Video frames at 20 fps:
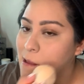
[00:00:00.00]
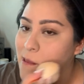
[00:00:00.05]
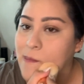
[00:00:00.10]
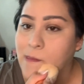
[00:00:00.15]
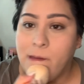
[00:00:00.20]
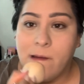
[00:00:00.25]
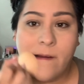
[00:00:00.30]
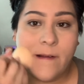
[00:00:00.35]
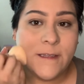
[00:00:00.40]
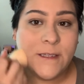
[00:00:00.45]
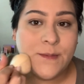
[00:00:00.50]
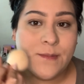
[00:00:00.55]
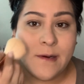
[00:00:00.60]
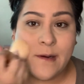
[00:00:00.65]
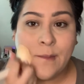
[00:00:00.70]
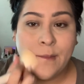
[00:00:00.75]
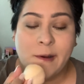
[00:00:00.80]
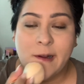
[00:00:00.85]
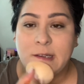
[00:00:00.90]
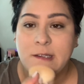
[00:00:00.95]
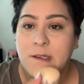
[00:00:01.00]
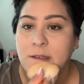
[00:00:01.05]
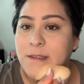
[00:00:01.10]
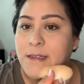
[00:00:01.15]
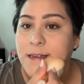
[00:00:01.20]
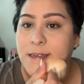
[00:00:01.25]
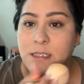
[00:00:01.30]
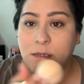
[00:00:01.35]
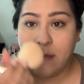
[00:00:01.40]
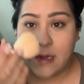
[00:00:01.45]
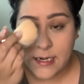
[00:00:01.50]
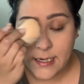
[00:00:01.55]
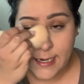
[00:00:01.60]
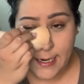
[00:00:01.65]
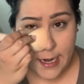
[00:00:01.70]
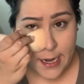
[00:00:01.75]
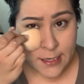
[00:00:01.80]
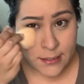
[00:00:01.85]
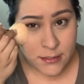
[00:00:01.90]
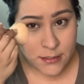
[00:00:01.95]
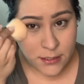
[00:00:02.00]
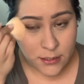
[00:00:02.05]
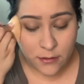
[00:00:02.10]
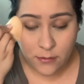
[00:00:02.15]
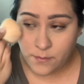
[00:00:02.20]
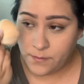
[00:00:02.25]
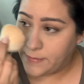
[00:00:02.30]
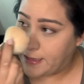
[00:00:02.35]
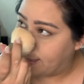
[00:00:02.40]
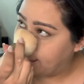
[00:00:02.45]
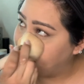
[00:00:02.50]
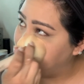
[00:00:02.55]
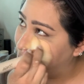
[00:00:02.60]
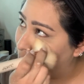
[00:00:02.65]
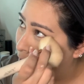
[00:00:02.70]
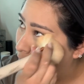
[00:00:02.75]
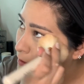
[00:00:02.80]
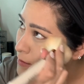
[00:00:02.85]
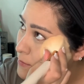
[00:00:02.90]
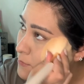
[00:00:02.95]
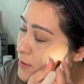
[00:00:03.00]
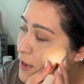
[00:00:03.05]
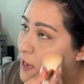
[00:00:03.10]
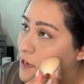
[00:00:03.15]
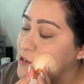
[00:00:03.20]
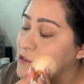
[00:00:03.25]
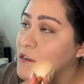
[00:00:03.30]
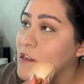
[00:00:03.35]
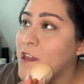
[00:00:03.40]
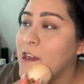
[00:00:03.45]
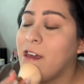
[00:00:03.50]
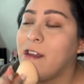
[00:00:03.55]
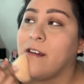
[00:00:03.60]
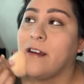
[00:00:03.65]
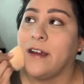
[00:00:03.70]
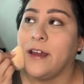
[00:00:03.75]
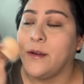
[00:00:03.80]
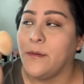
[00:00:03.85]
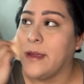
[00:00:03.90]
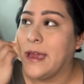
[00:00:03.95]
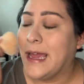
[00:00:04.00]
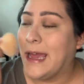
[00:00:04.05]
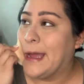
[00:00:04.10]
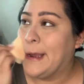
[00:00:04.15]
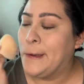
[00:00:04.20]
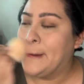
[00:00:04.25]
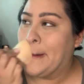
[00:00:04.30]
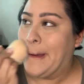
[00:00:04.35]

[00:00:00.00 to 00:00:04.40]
They're on spring break till next Monday, so that's fun. We actually had a good weekend.